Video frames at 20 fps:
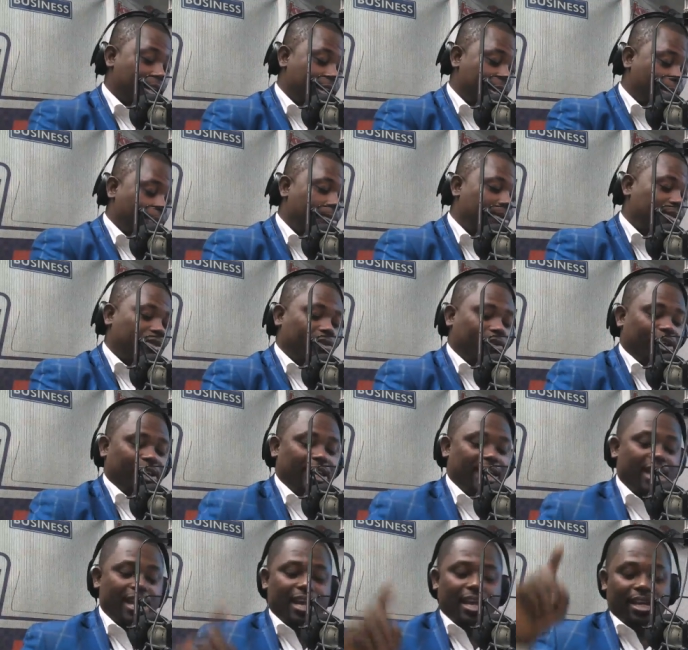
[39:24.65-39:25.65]
Number three
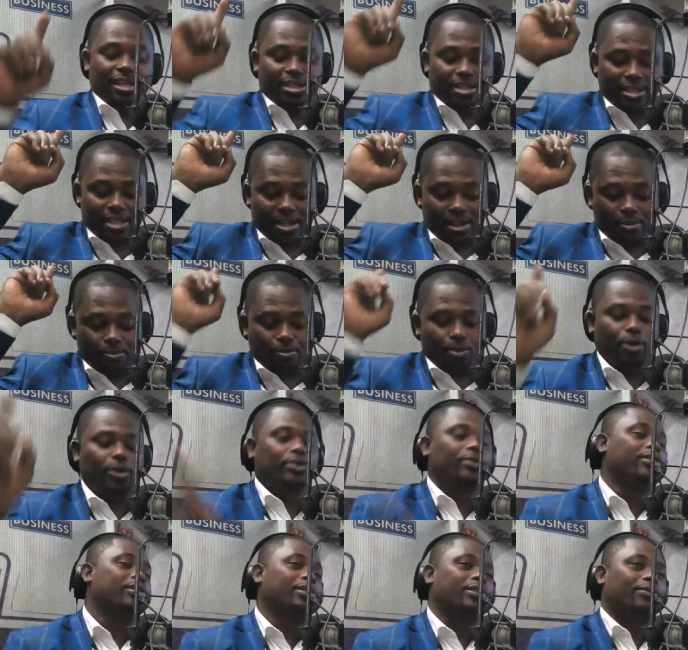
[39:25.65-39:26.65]
is the
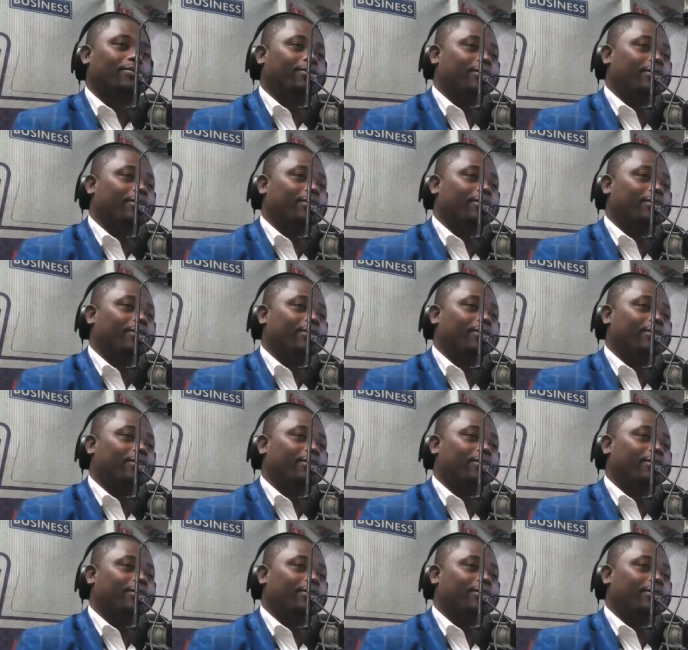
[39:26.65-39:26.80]
importance of